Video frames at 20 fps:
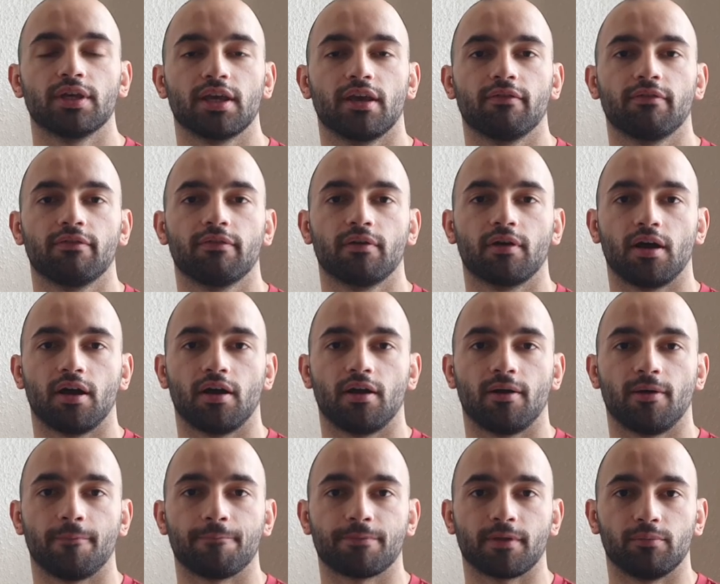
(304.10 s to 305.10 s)
have
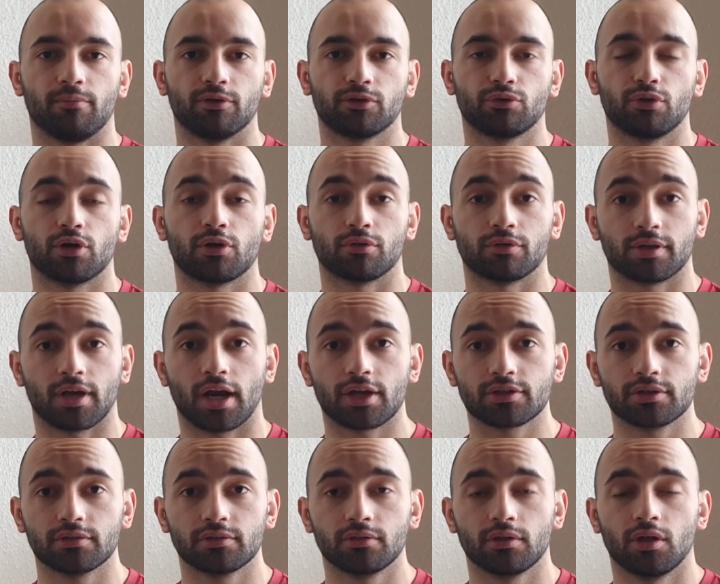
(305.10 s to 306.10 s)
a muscular
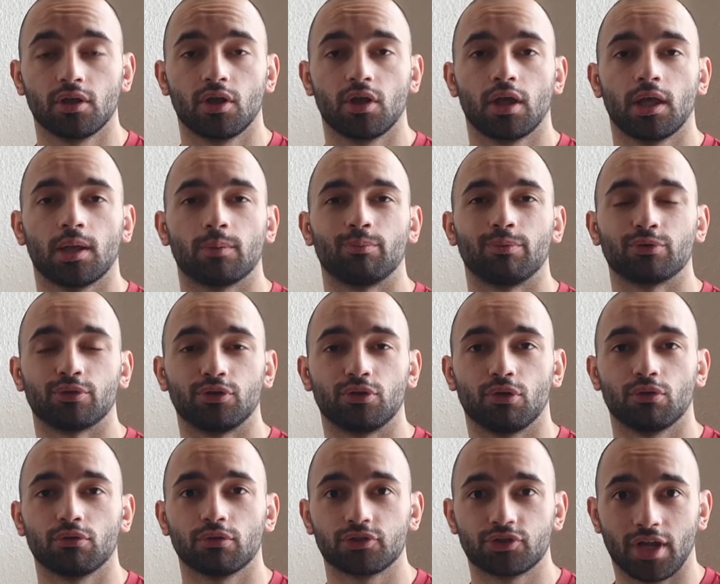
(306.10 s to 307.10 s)
contraction, but we
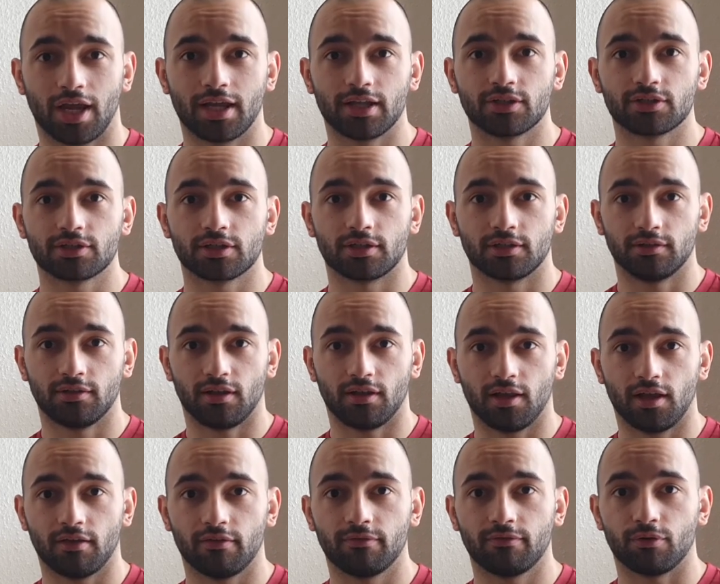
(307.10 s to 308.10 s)
don't change the
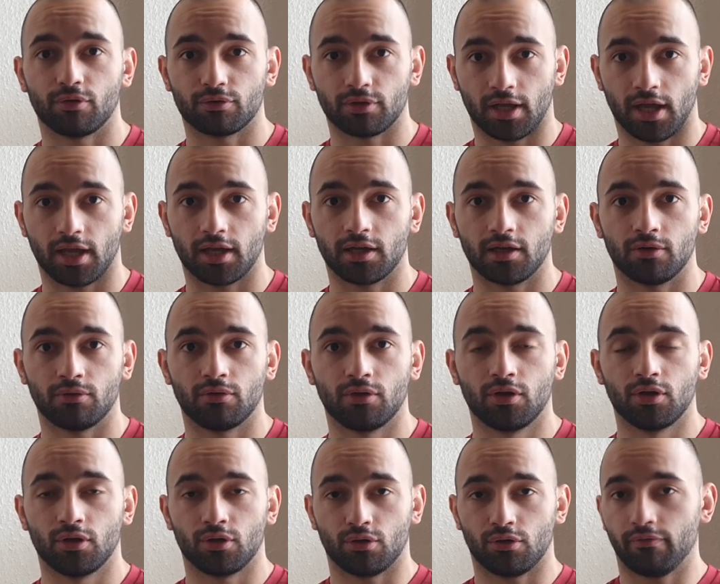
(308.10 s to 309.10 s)
length or the angle
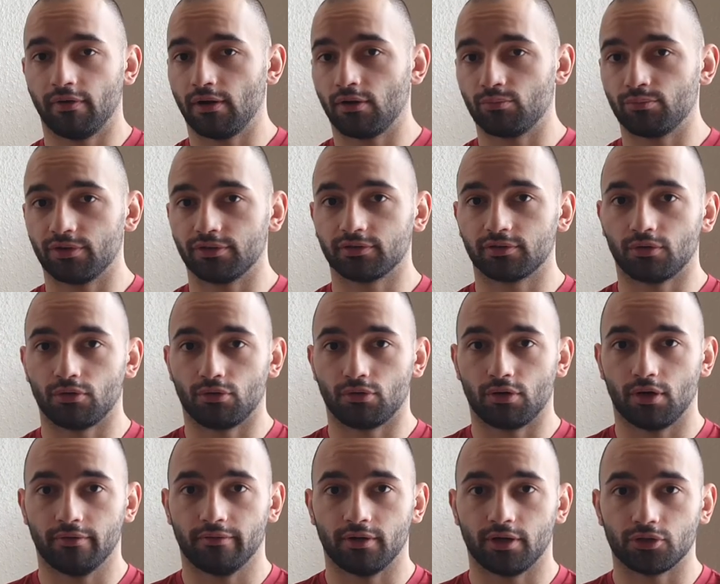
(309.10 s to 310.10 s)
of our muscle or
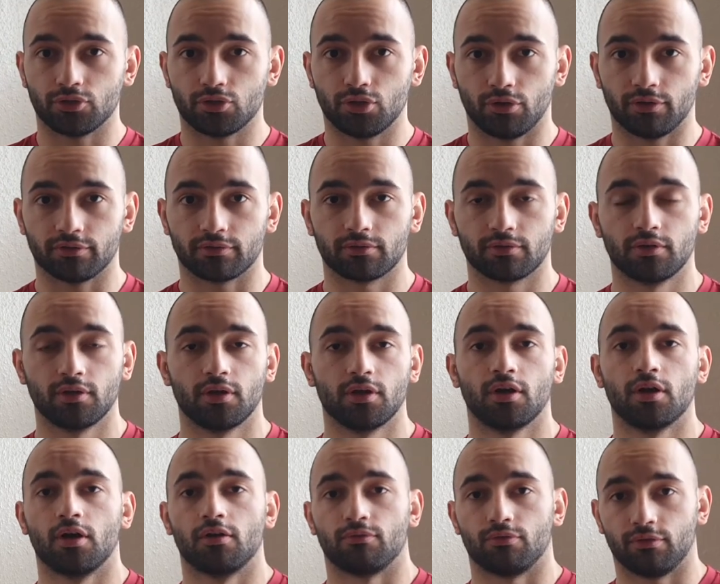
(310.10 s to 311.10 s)
of our joints.
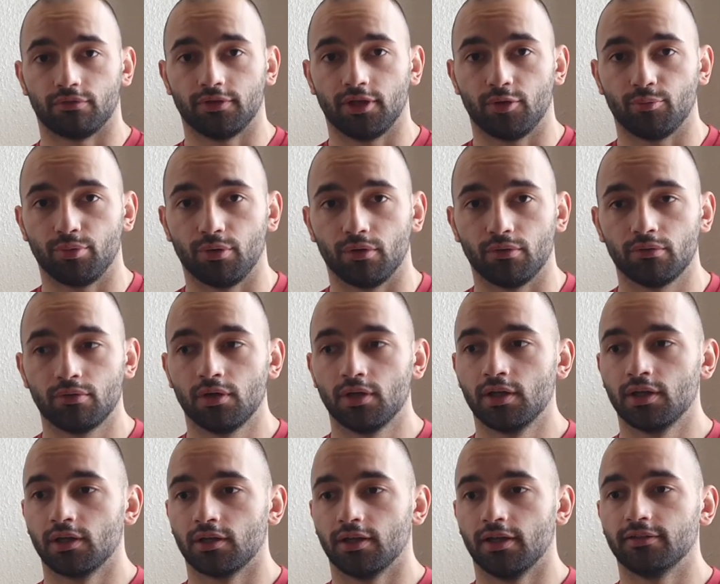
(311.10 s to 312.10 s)
For example,
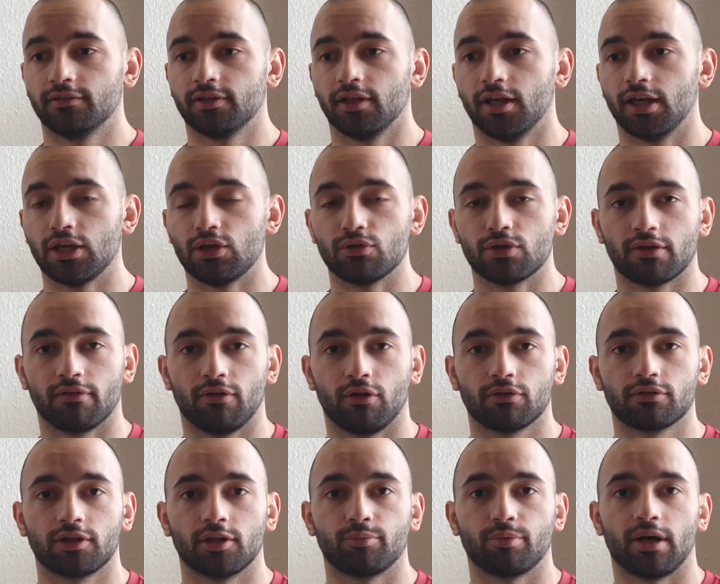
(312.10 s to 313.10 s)
let's say you have
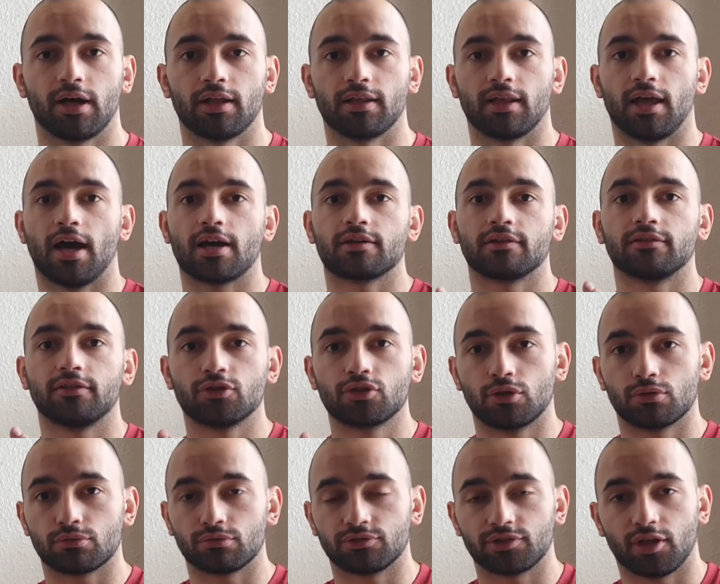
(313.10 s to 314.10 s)
locked up an RNC
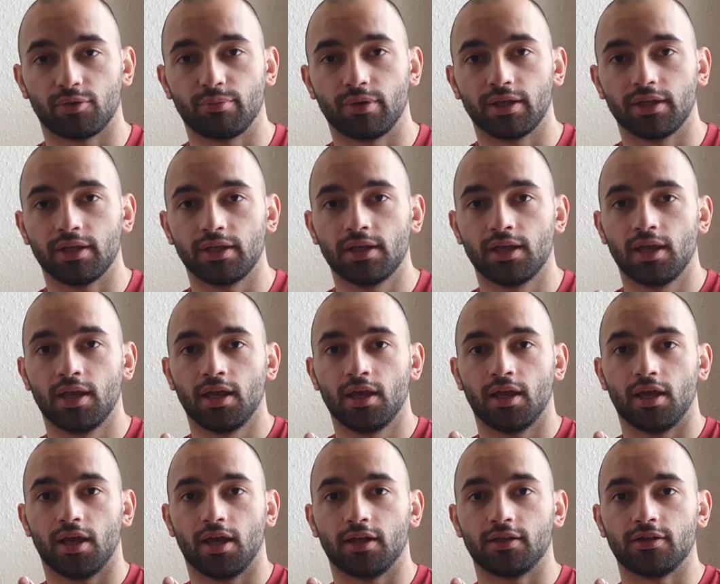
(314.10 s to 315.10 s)
choke on somebody
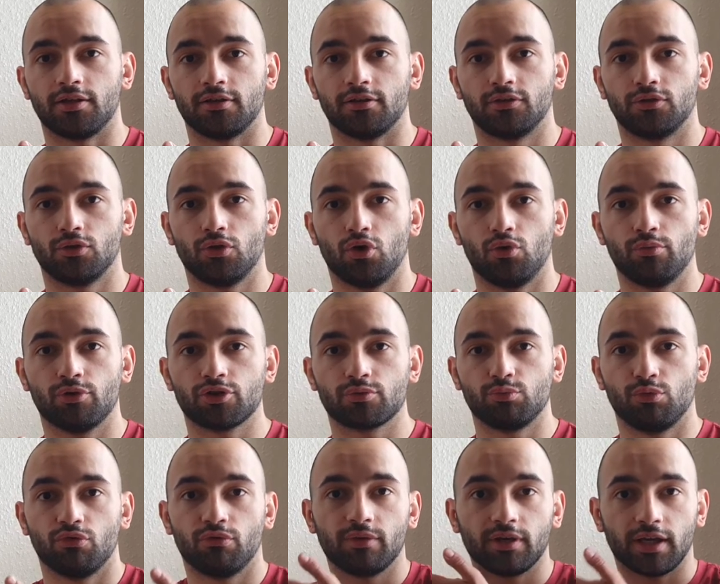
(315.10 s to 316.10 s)
and there is not much
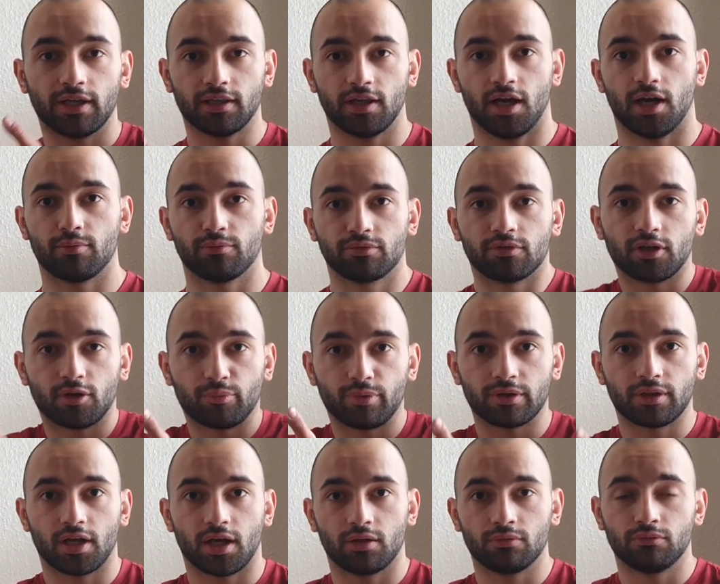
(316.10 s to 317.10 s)
moving in the arms up and
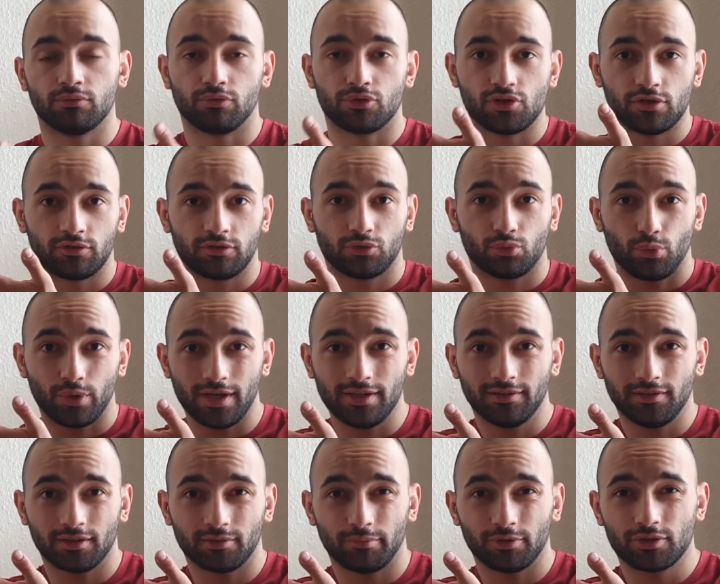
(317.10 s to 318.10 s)
down, you're just
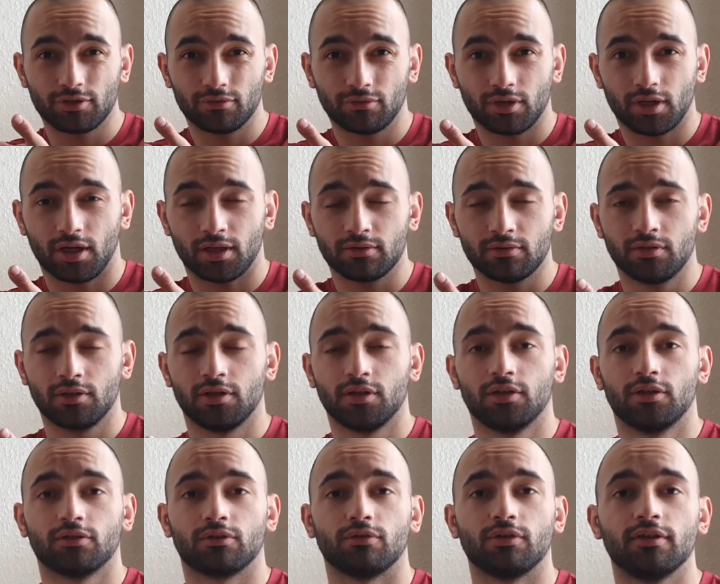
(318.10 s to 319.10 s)
squeezing as much as you can.
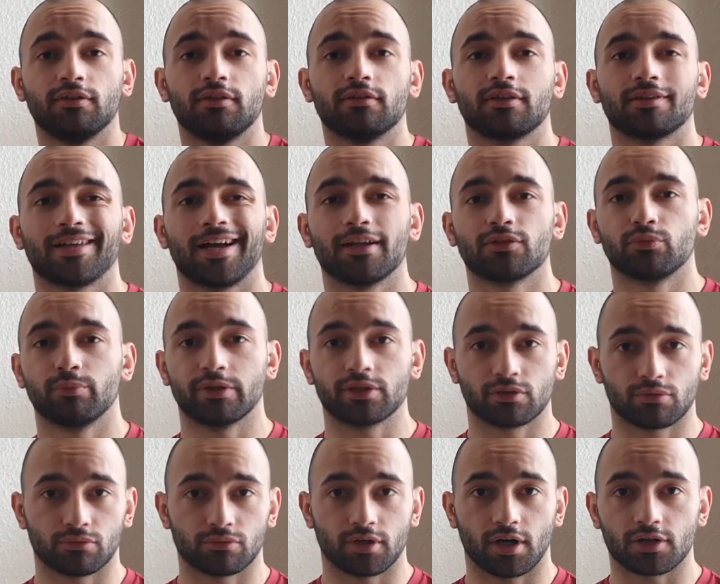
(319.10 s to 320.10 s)
So this is an isometric
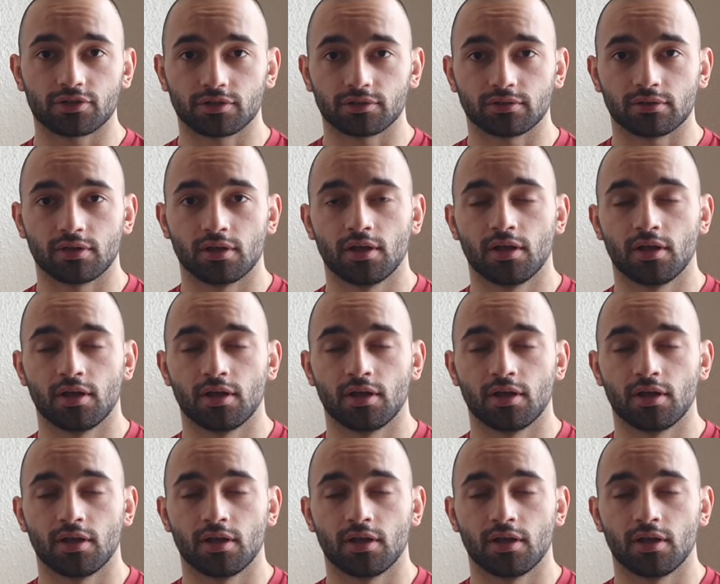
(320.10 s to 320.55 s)
contraction.